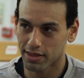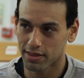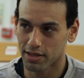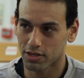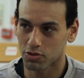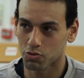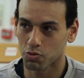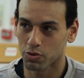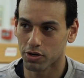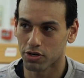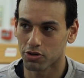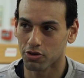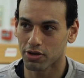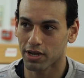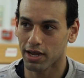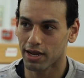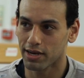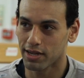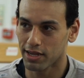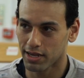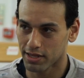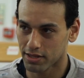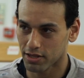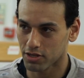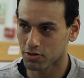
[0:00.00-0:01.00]
That's when you can
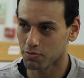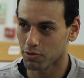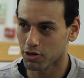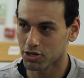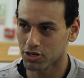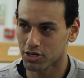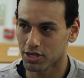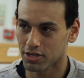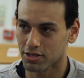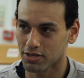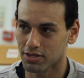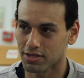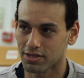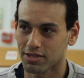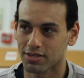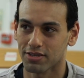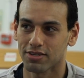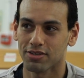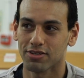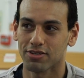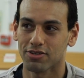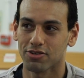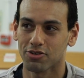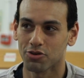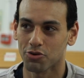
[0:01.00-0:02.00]
eat as much
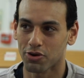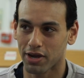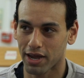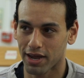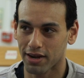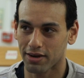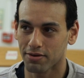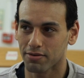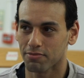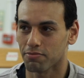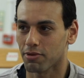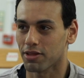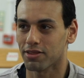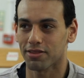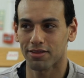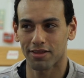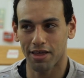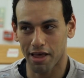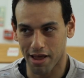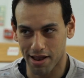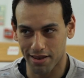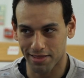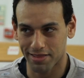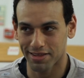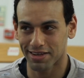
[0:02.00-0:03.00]
as you can, but
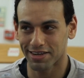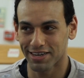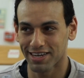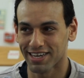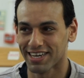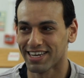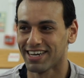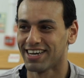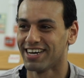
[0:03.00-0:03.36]
healthy.